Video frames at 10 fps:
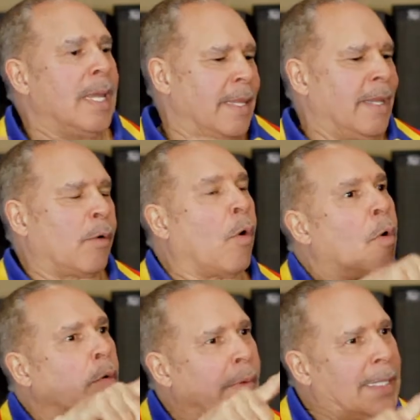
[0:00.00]
They're
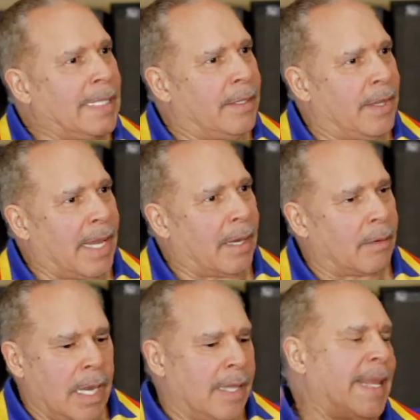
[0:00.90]
already there.
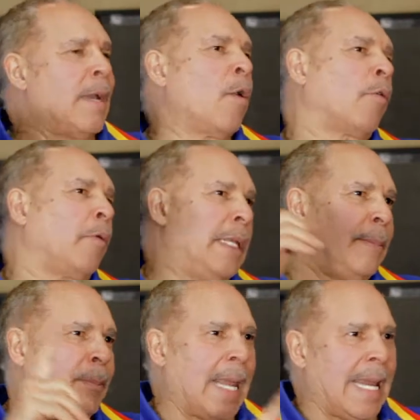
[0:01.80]
They already
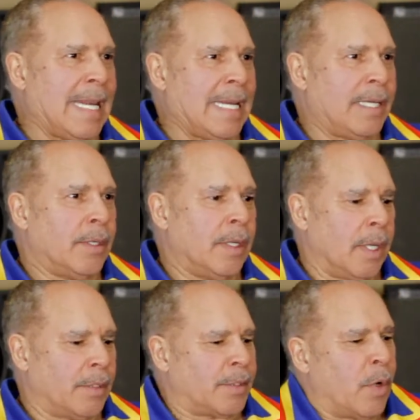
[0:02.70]
paid.
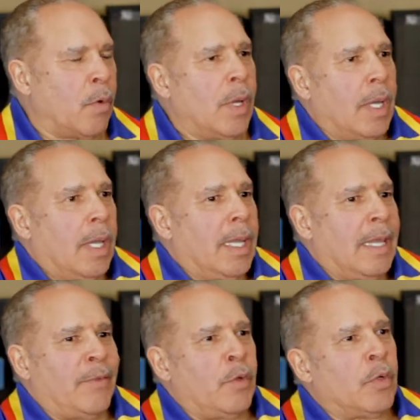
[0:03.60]
So
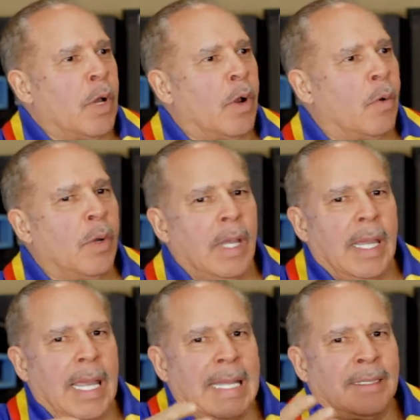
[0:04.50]
if you go
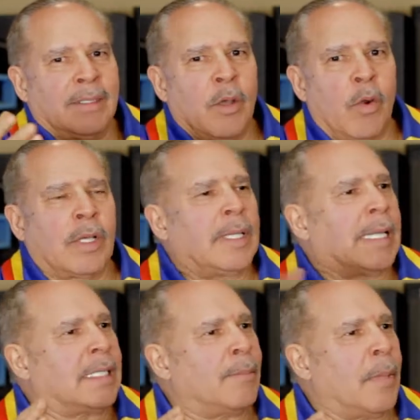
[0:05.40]
and go
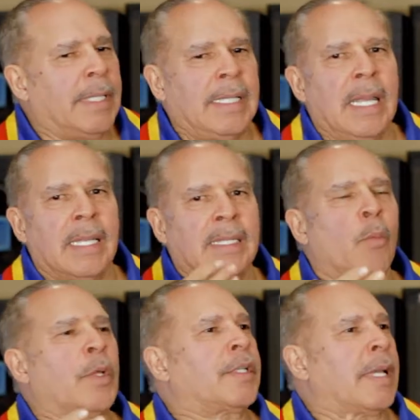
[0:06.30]
collect the money, then
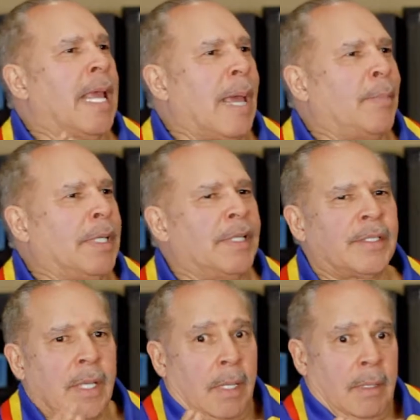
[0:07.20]
what's going to happen is
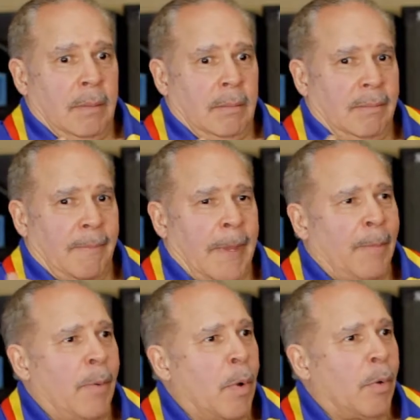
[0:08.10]
the
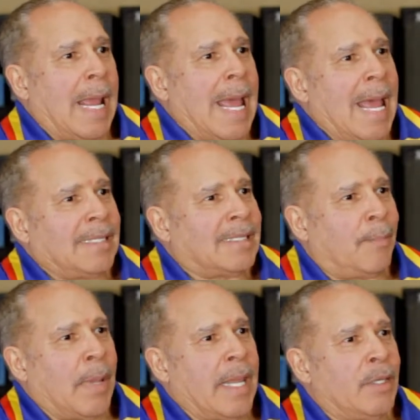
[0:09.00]
promoter has to
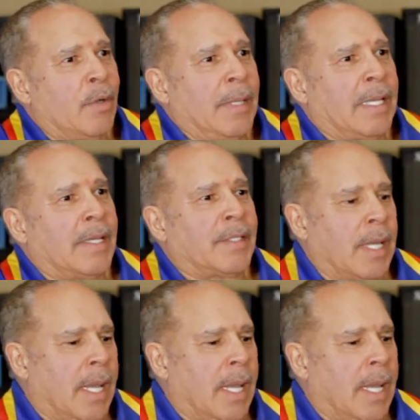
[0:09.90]
pay you, because